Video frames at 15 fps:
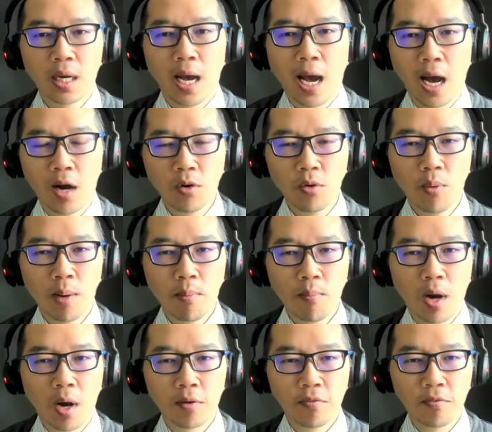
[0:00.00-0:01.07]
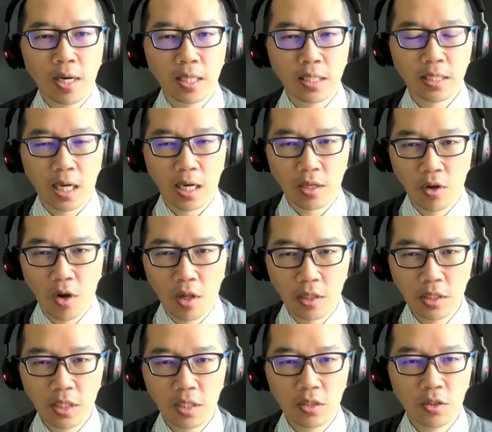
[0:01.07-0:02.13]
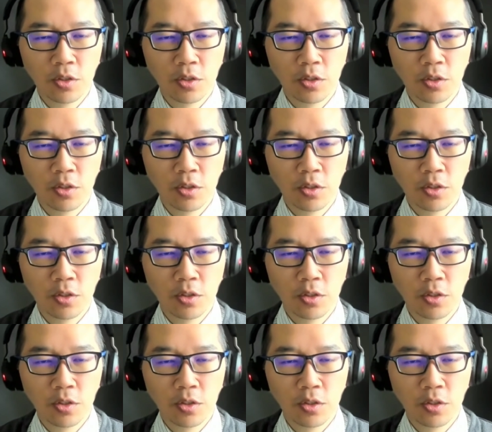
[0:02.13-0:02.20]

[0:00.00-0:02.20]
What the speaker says: how do I modify the technology